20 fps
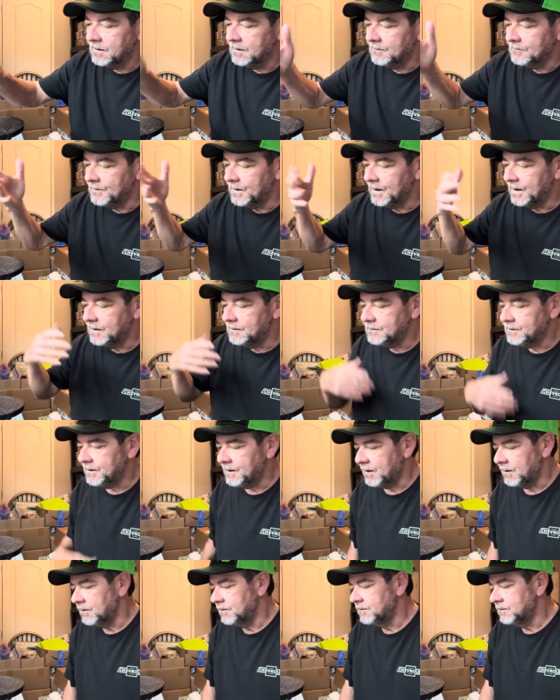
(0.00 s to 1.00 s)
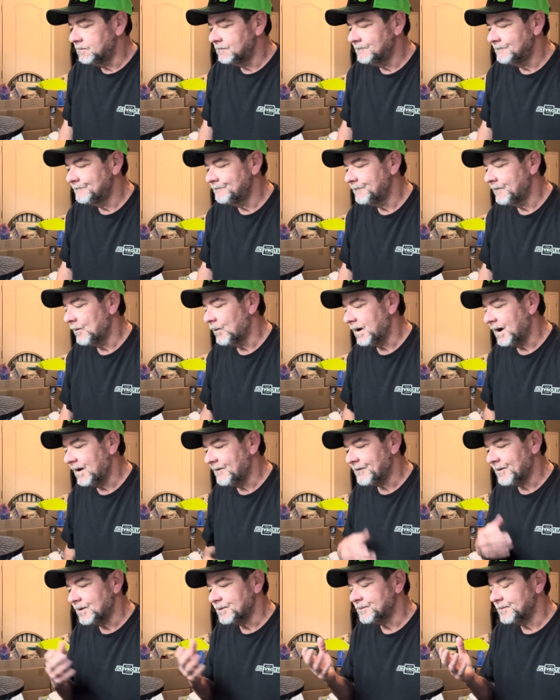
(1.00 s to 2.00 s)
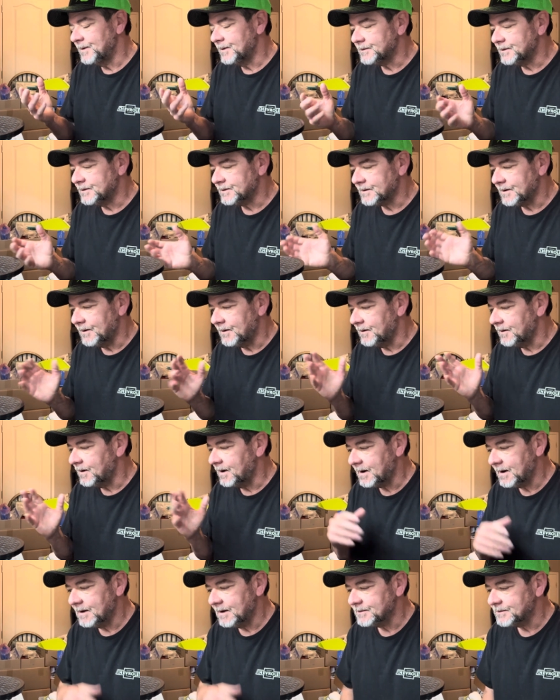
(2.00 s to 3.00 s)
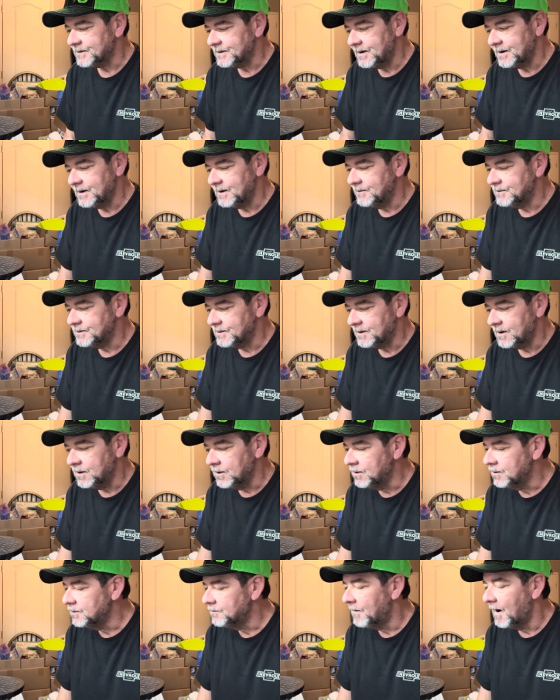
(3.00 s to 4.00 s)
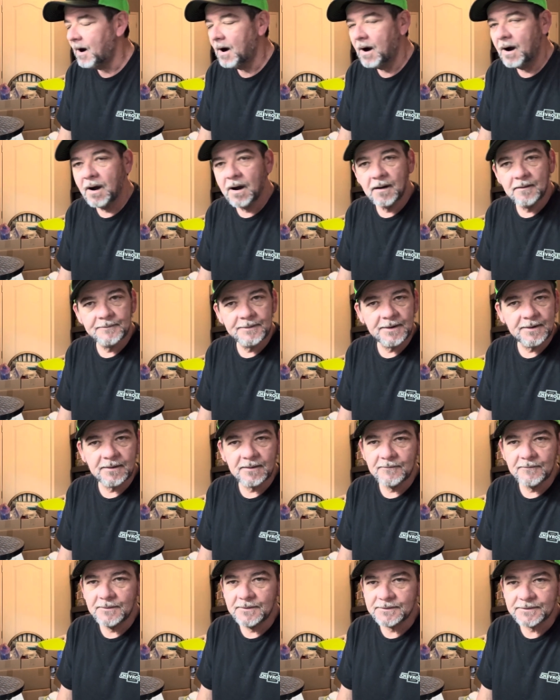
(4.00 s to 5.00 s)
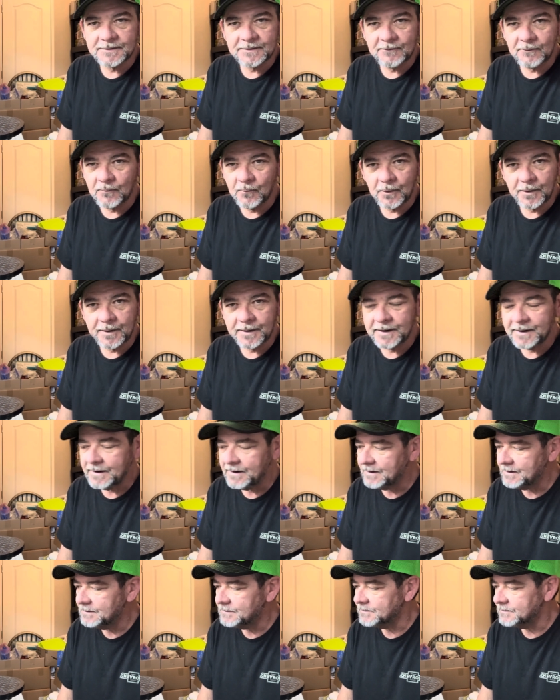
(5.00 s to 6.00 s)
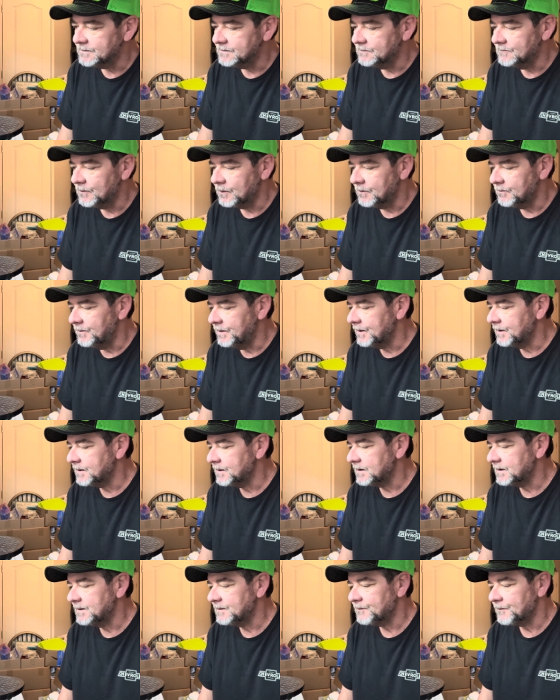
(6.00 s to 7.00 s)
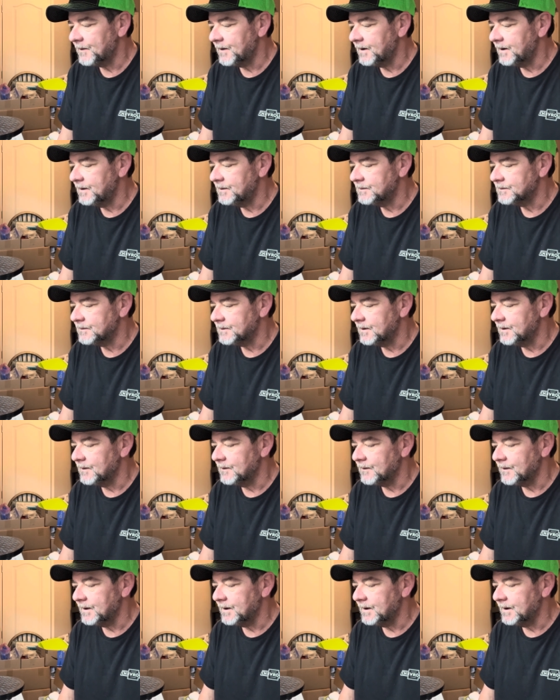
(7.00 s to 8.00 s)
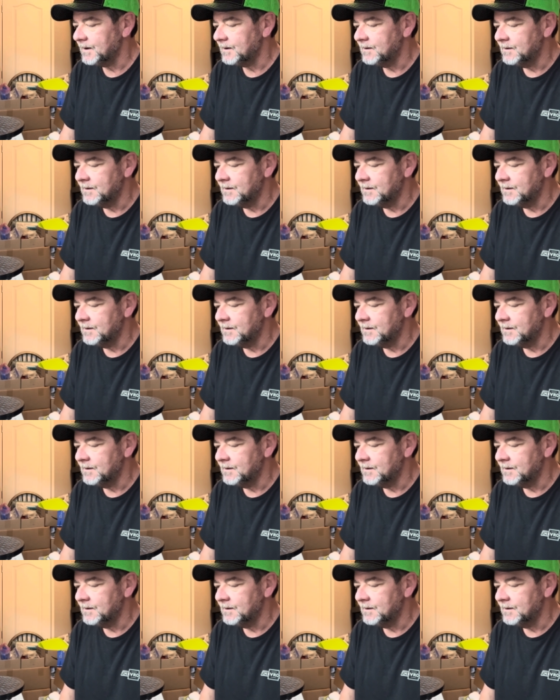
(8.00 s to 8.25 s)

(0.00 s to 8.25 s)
But when I first built this car, like I said, it was a glue bomb. When we're kids and we're building these things and all that,